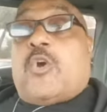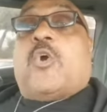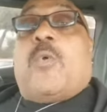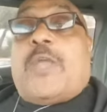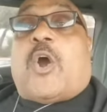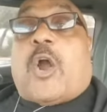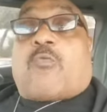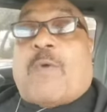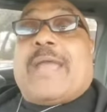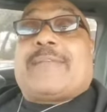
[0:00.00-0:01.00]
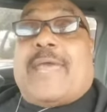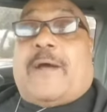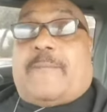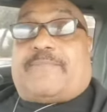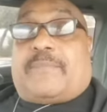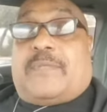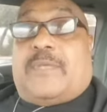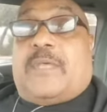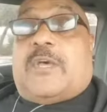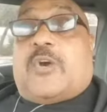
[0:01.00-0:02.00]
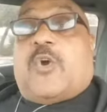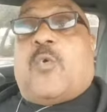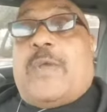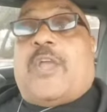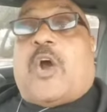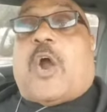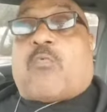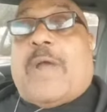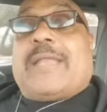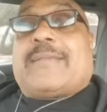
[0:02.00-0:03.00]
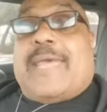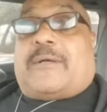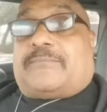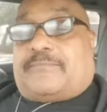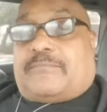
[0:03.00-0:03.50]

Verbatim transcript: who we are right now, who we are right now